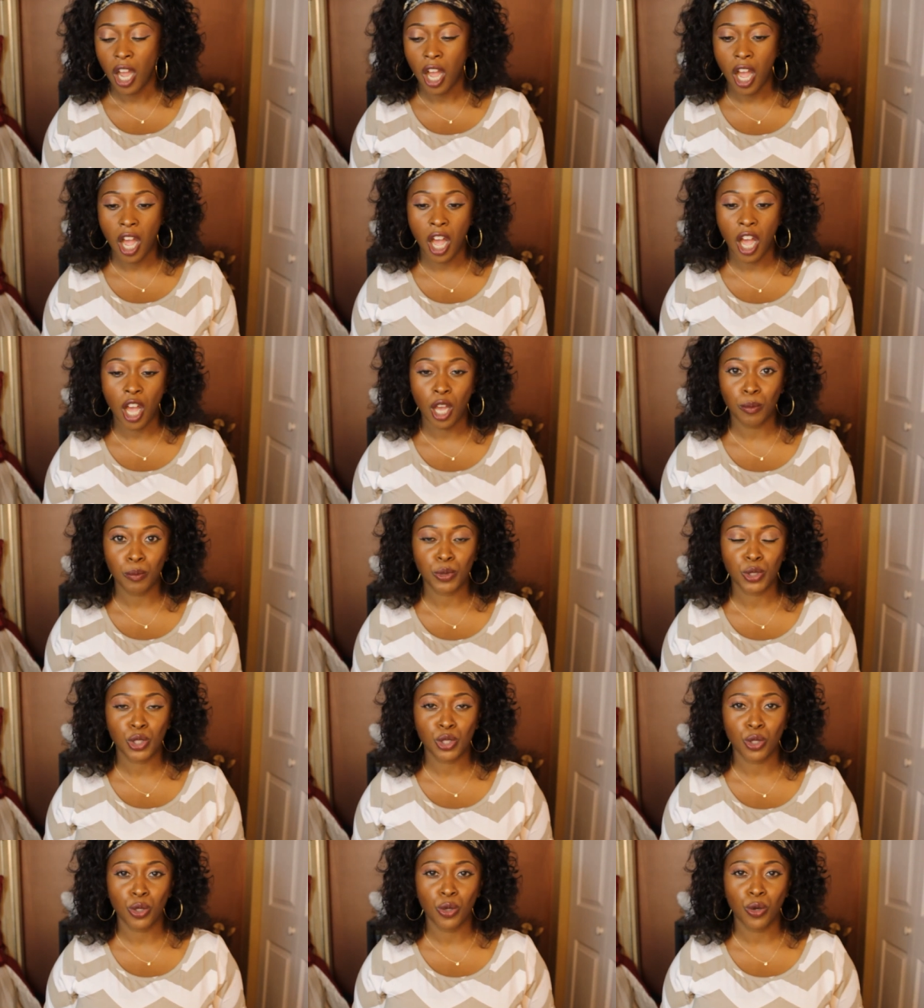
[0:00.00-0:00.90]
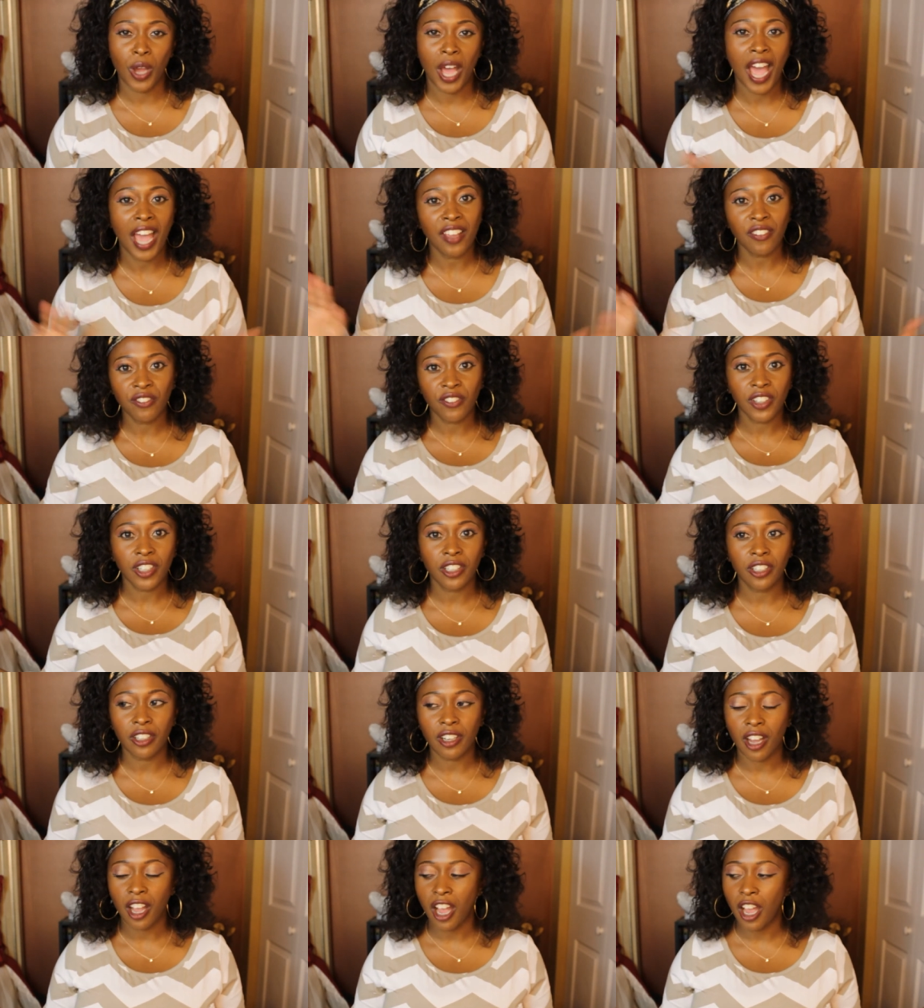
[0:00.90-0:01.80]
Um, so I
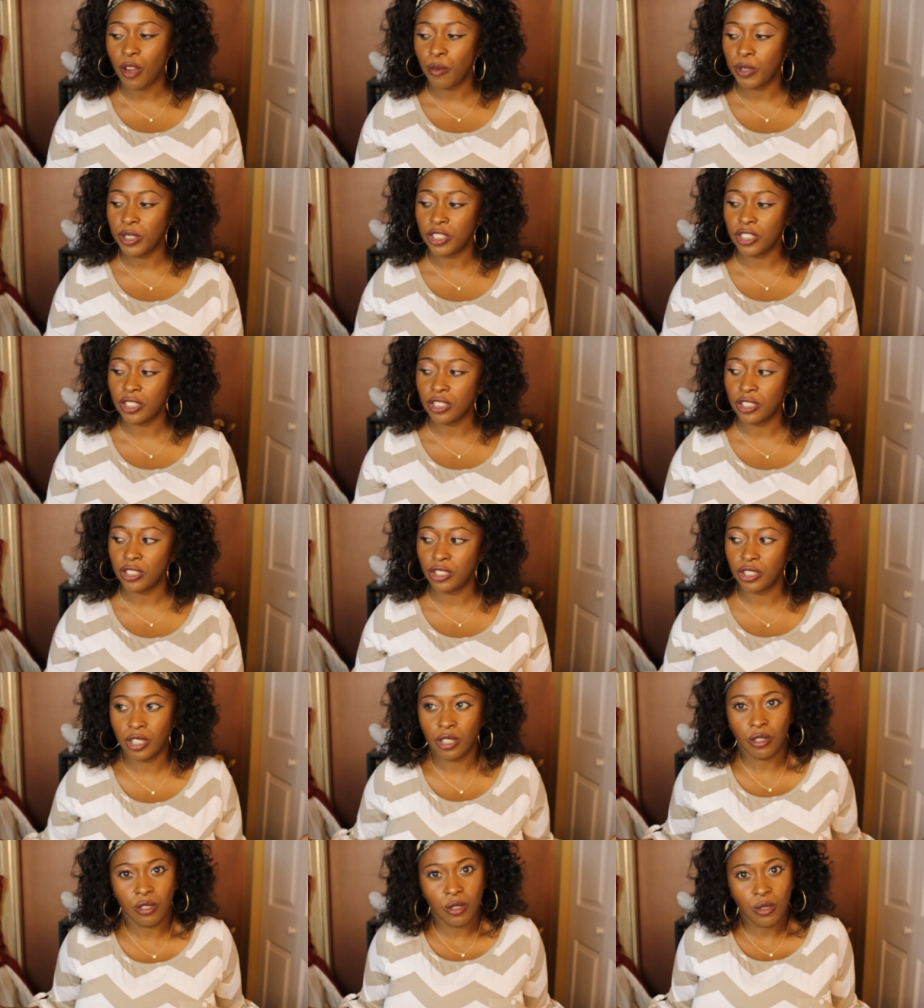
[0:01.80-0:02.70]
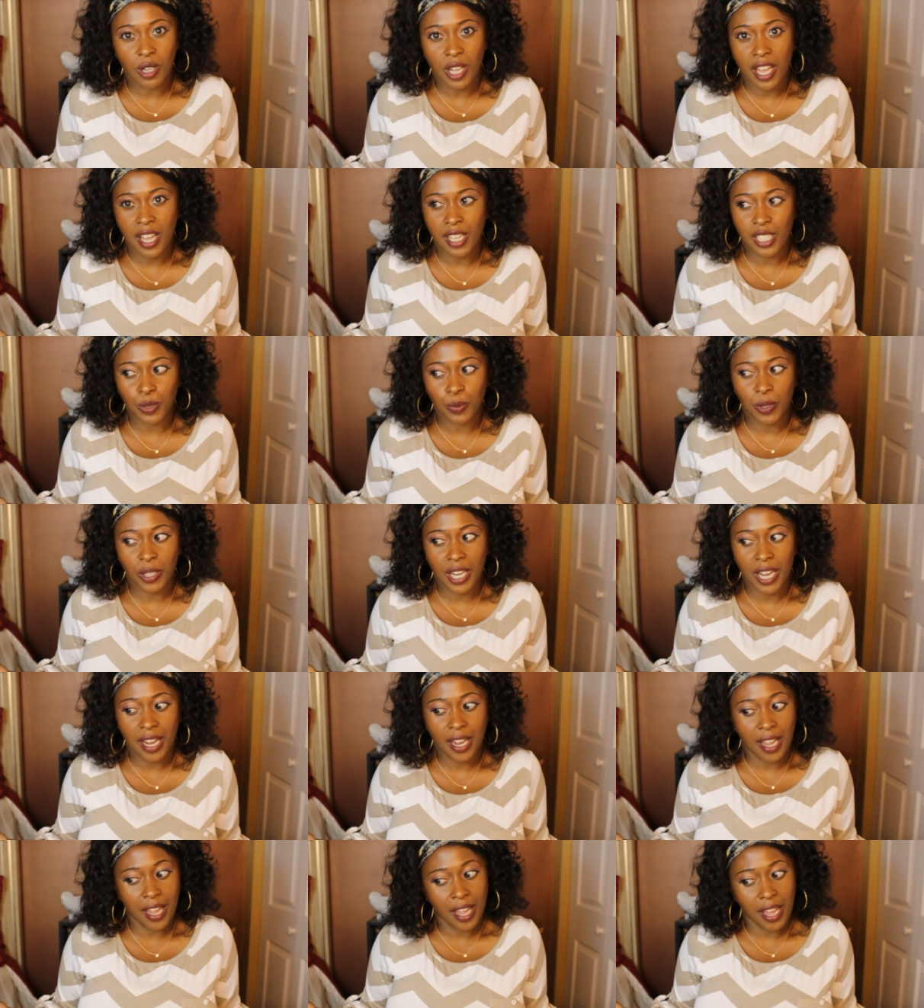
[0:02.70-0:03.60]
figured I would just show you guys what
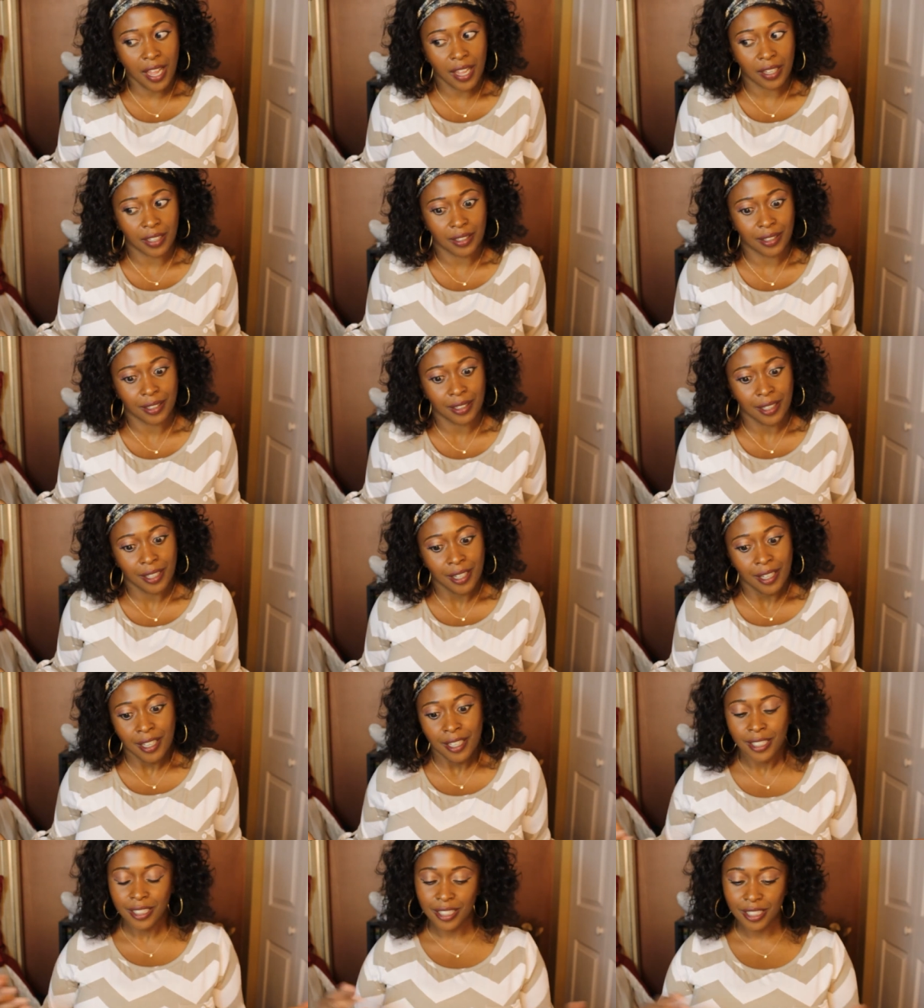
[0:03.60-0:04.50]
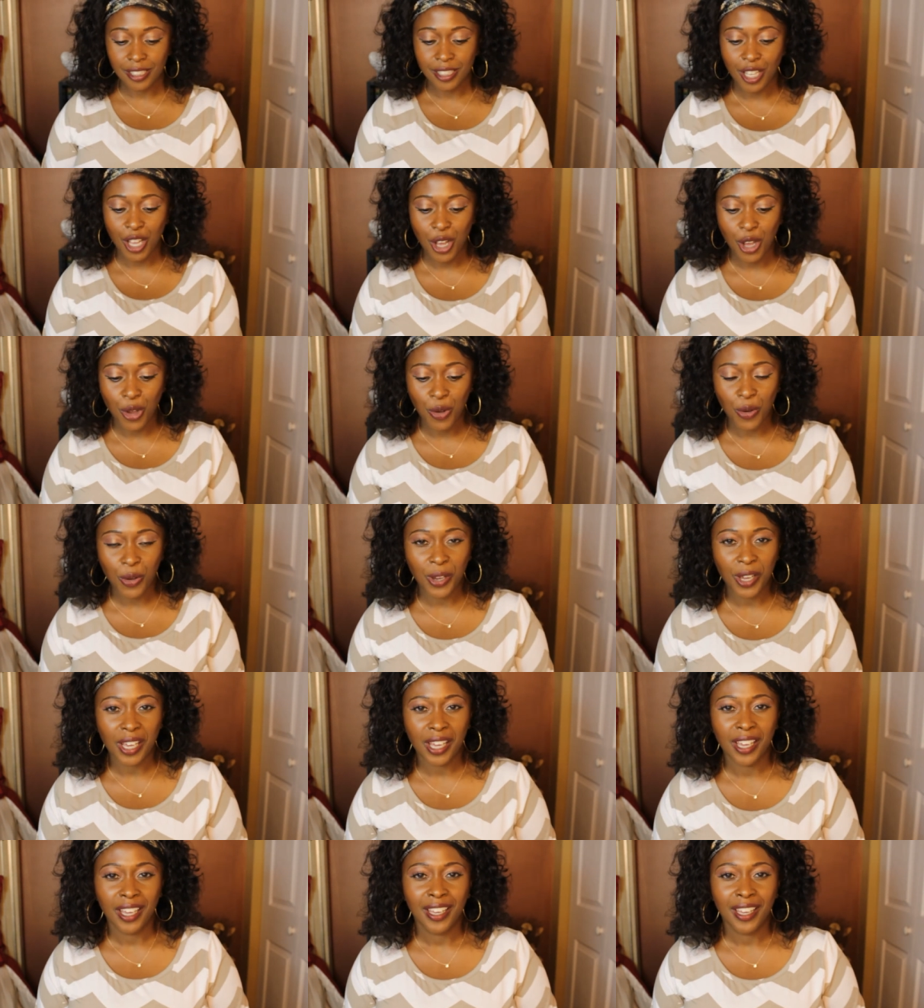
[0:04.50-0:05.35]
I got. So